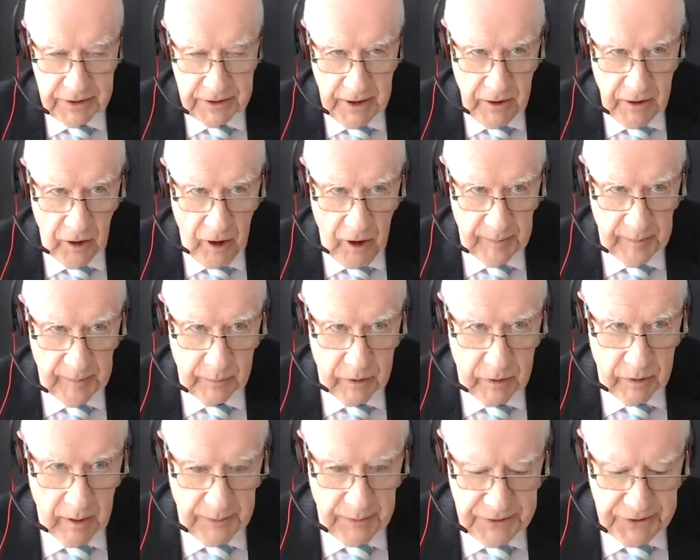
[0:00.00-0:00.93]
This
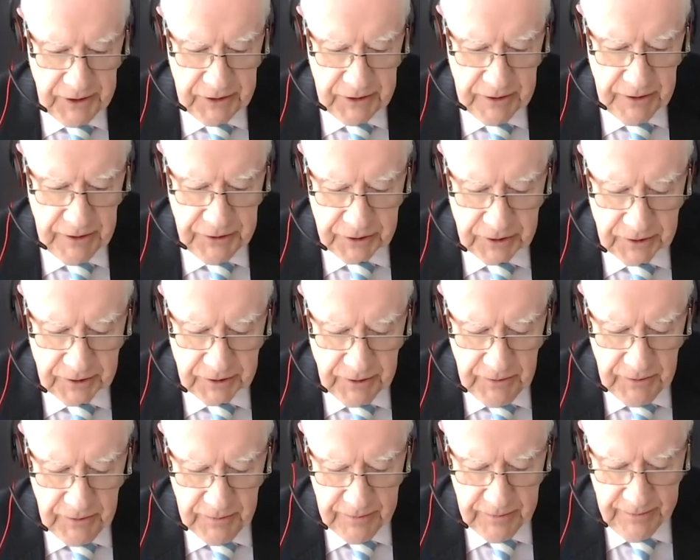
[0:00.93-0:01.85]
economic proposition is
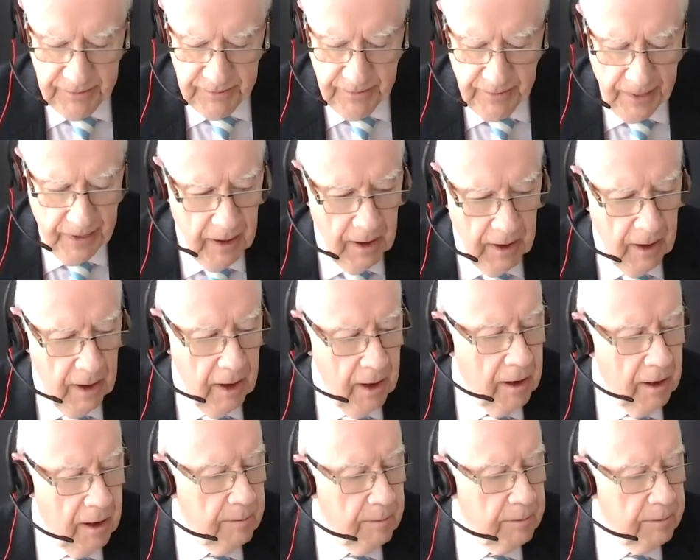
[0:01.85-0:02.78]
true,
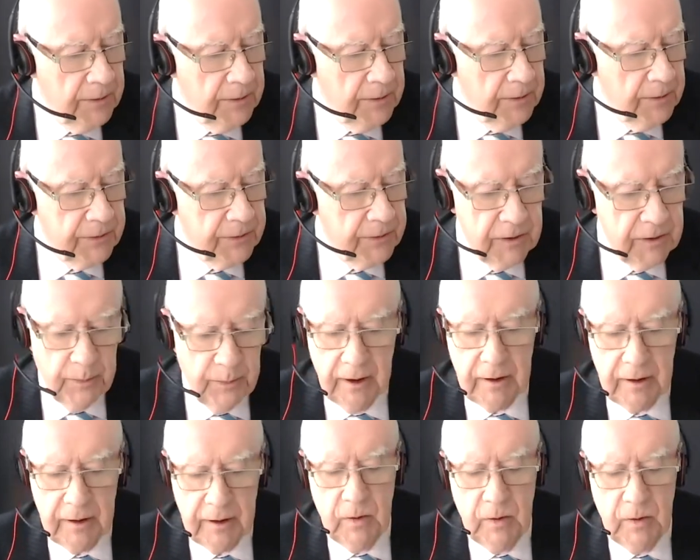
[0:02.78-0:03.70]
but the
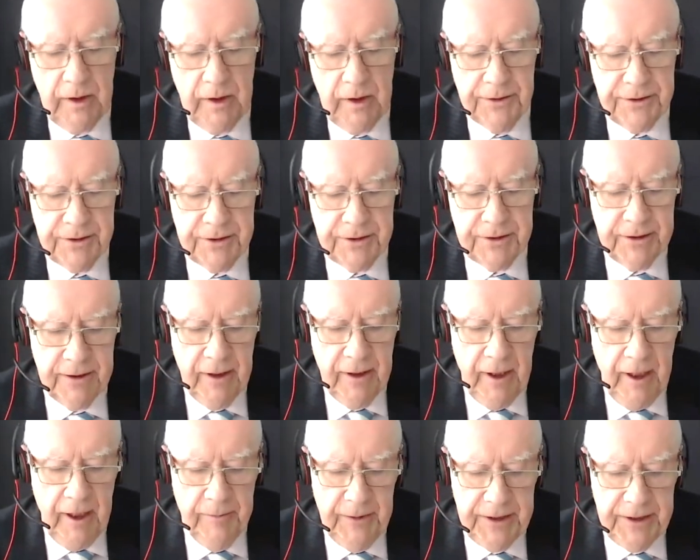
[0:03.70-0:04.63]
political
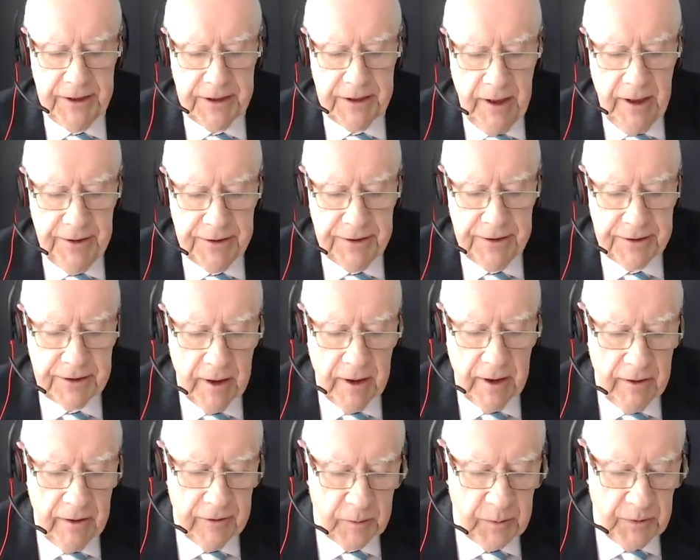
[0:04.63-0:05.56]
realist in me
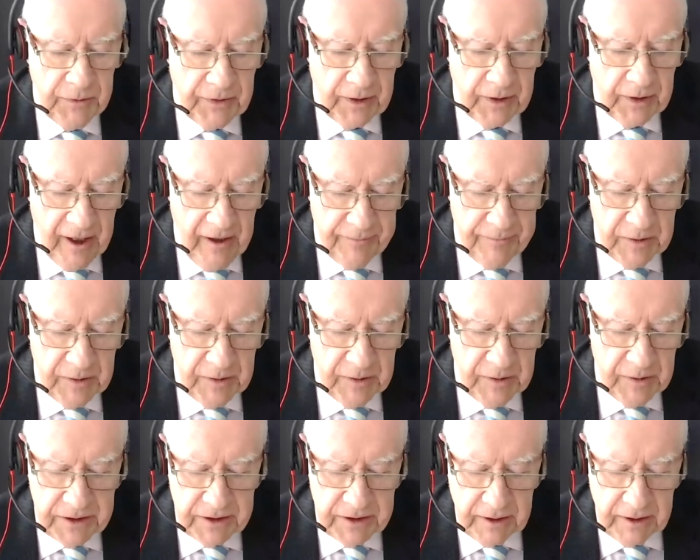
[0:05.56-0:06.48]
says that with the
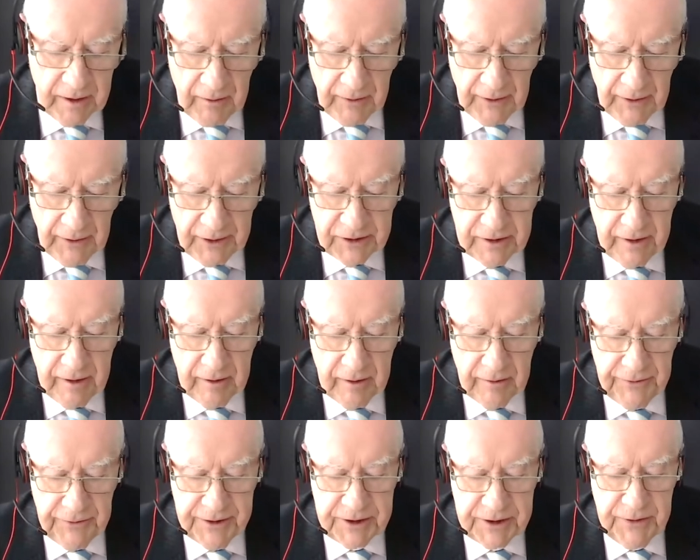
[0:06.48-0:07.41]
government facing an
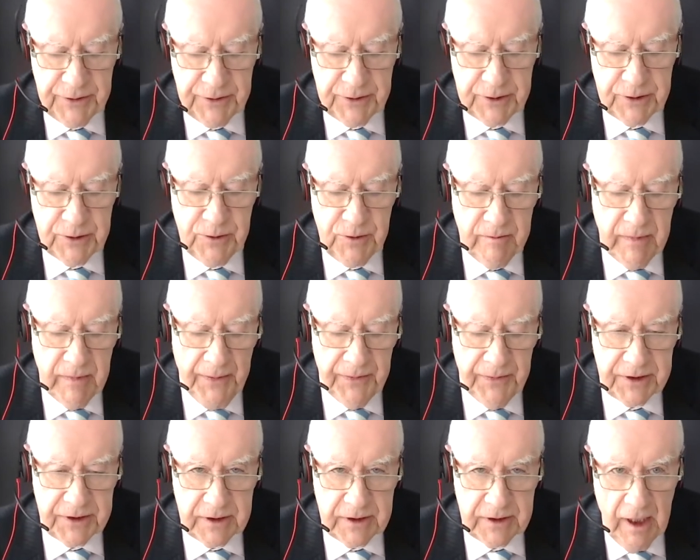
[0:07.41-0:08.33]
election in less than 2
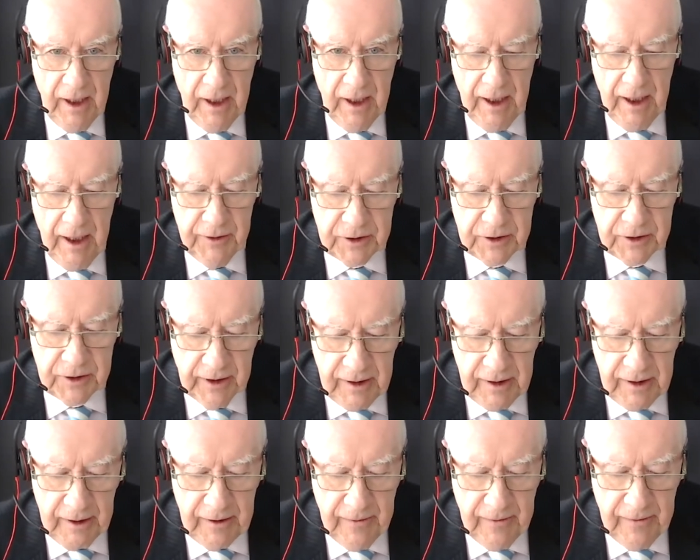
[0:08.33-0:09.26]
months and
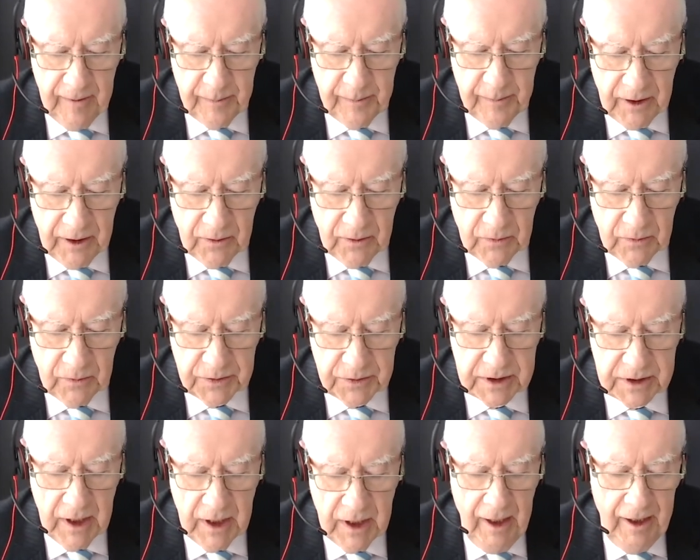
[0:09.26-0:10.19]
trailing in the
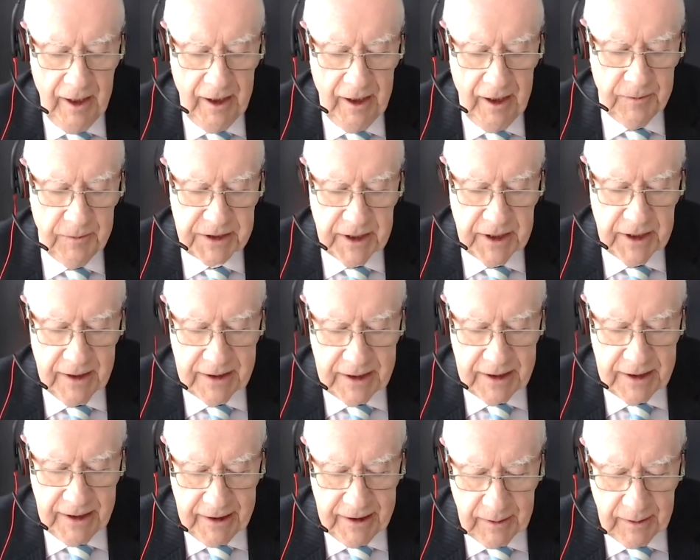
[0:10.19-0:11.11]
polls, it was
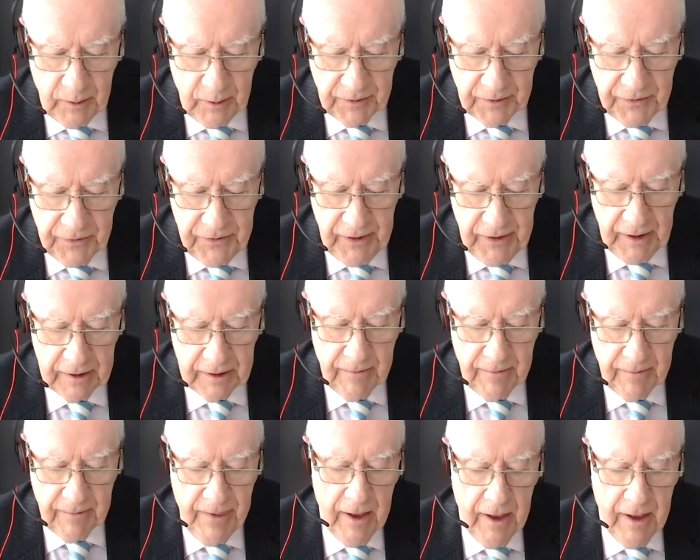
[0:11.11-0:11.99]
untenable to think